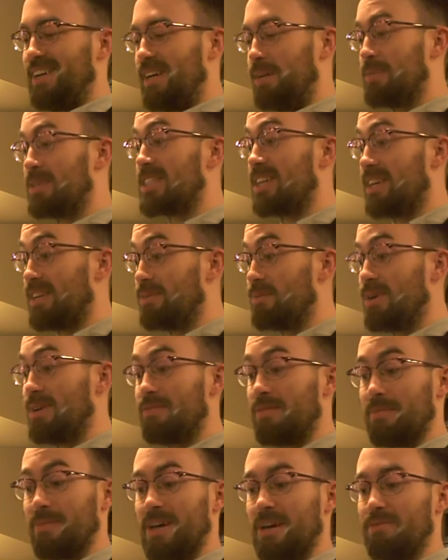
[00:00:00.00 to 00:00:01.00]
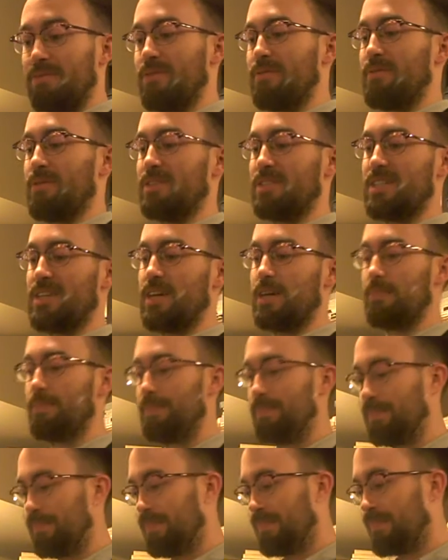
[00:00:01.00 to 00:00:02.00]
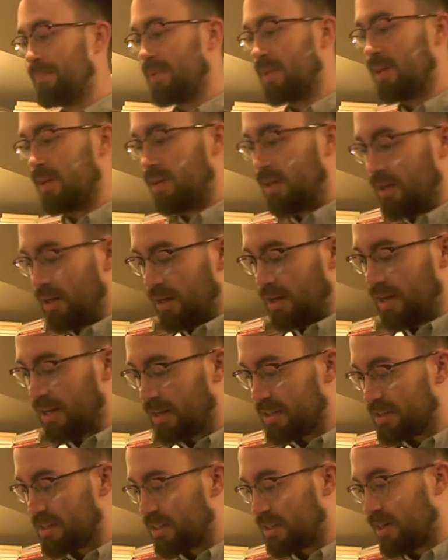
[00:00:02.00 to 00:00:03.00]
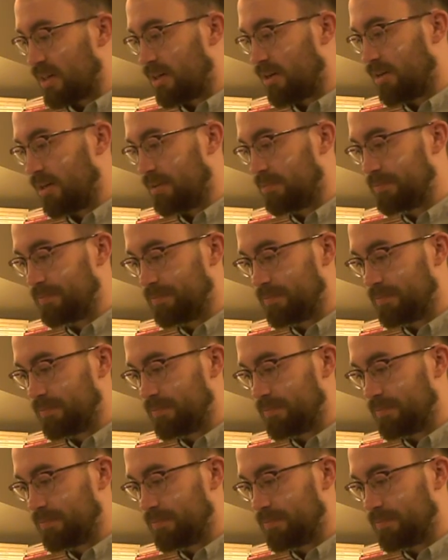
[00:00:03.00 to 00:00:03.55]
I'm excited to read from that for the first time in its entirety.